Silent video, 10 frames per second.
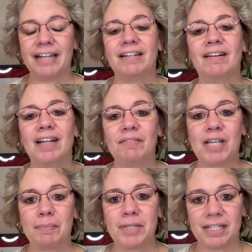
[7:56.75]
I did not have
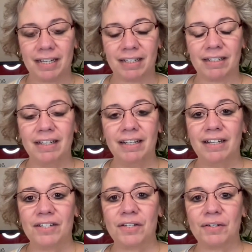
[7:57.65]
time to take
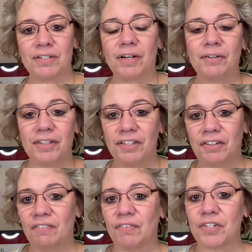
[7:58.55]
to go to the
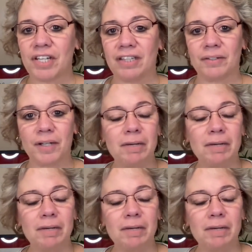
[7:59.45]
university and learn